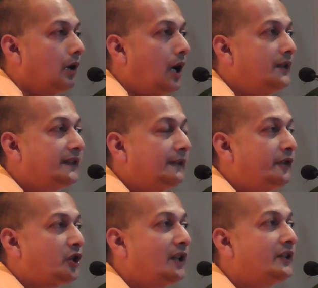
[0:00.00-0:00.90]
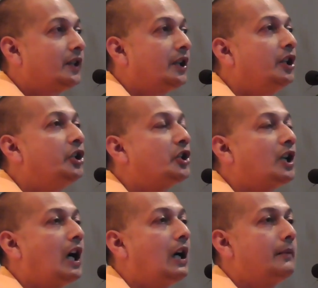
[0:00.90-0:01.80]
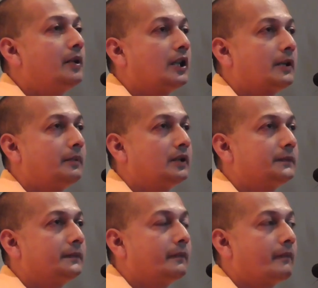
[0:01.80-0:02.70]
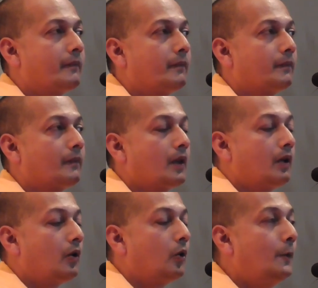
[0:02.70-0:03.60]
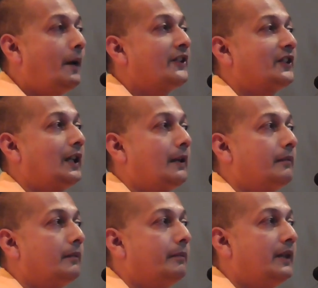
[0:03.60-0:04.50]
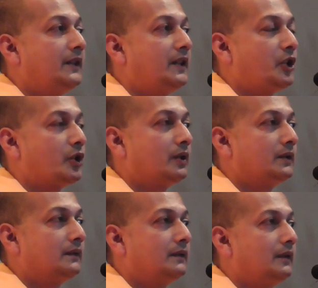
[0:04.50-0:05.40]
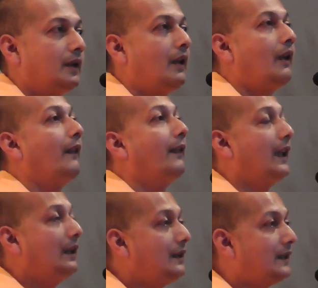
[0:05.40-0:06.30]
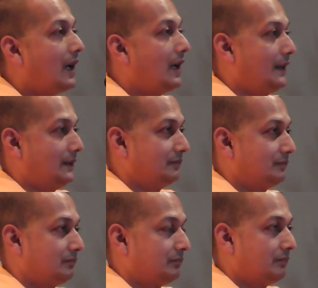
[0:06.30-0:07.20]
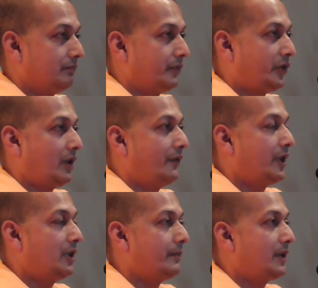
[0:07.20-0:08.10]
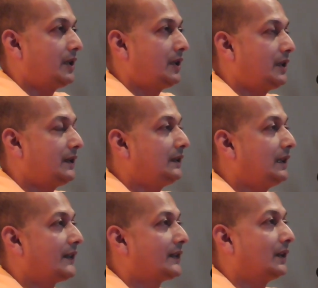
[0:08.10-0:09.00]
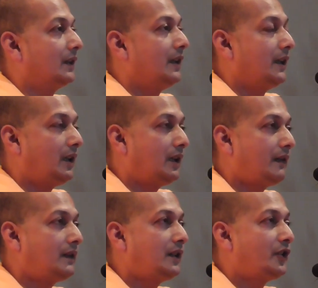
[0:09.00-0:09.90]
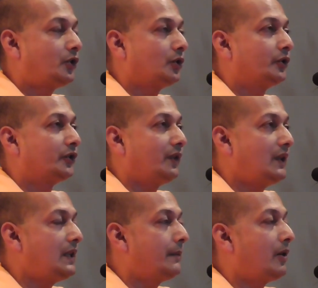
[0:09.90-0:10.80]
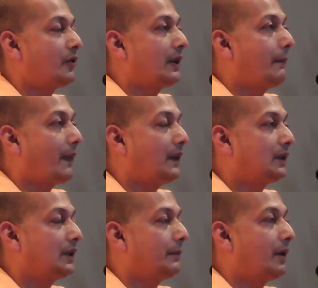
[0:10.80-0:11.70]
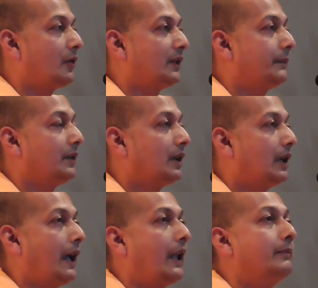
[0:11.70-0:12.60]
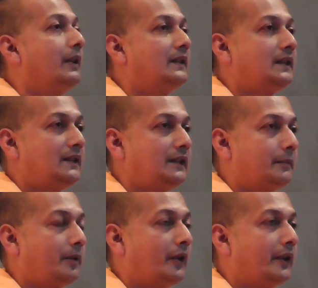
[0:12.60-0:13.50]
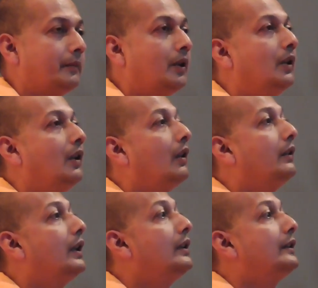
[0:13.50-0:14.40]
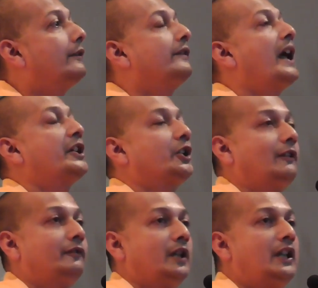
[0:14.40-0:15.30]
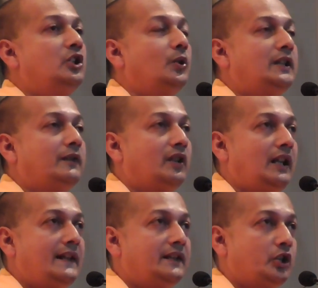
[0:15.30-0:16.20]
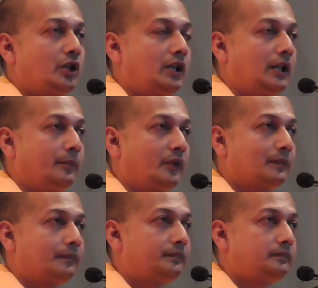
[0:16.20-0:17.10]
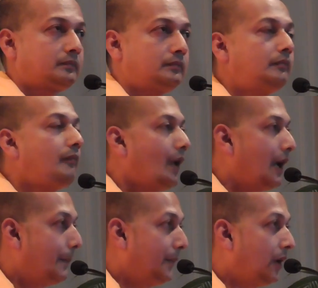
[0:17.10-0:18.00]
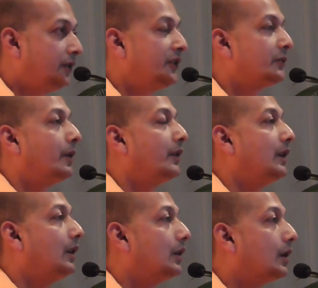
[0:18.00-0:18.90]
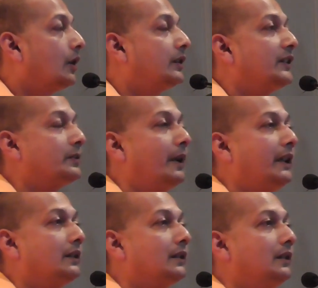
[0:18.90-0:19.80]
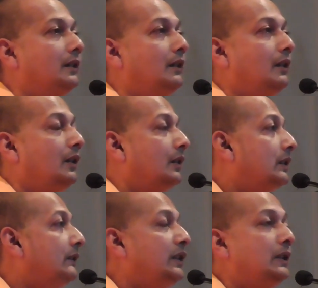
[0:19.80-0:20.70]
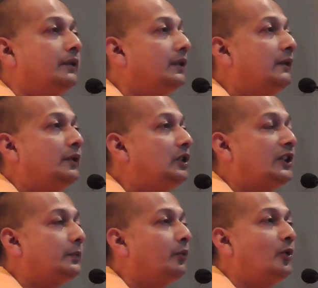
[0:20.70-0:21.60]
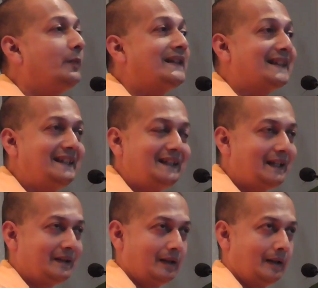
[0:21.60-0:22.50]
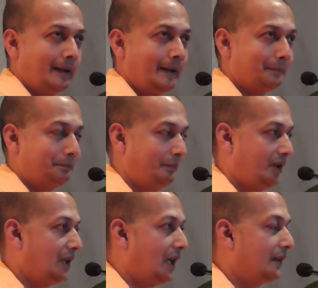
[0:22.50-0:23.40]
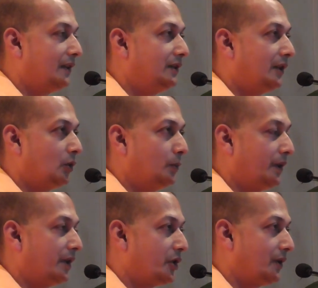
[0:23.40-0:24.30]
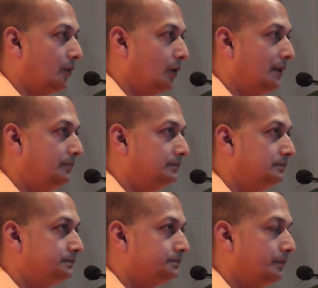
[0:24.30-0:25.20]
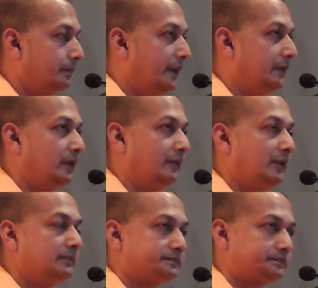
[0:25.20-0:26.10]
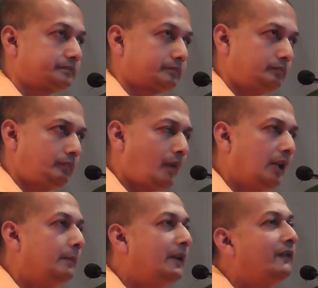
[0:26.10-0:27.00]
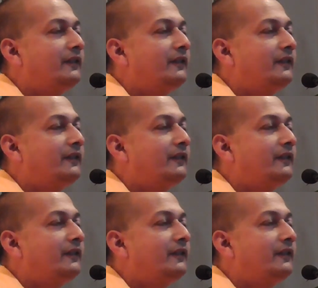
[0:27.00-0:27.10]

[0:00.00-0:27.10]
Unselfishness, nishkama karma. Upasana, meditation. Then jnana, shravana, manana, nididhyasana. Hearing these truths, reading about them, thinking about them, and meditating upon them. Then the flash of intuitive realization comes. I am not this body, not this mind. I mean, we just won't be singing Chidananda Rupa Shivoham, but it will be